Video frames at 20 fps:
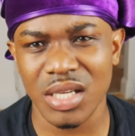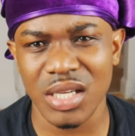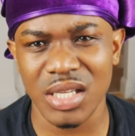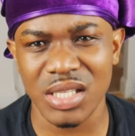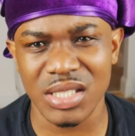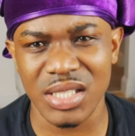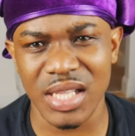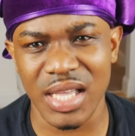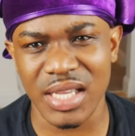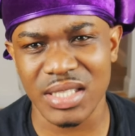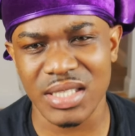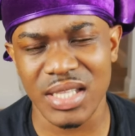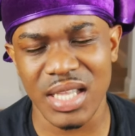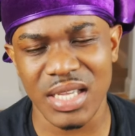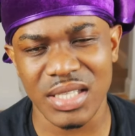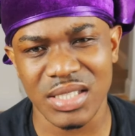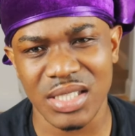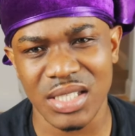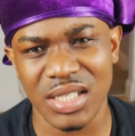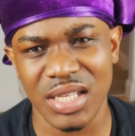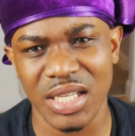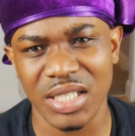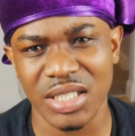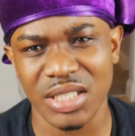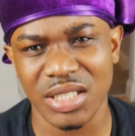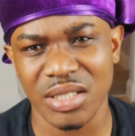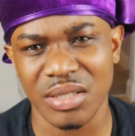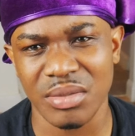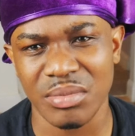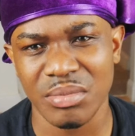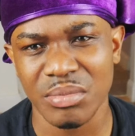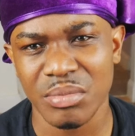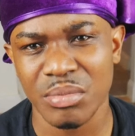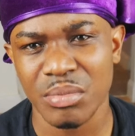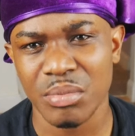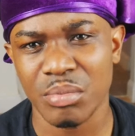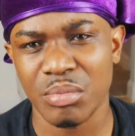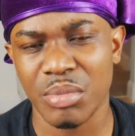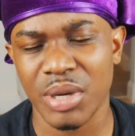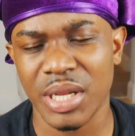his next destination,
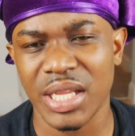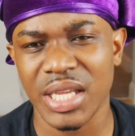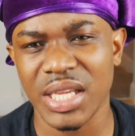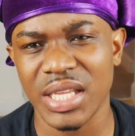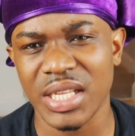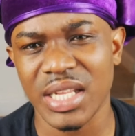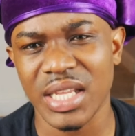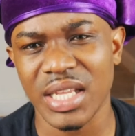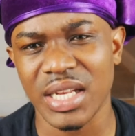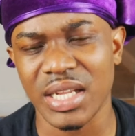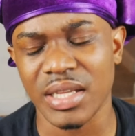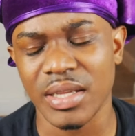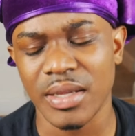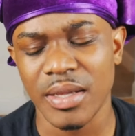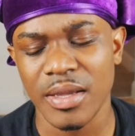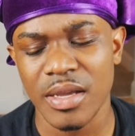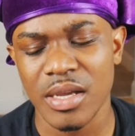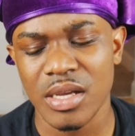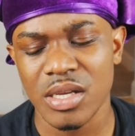but he did it.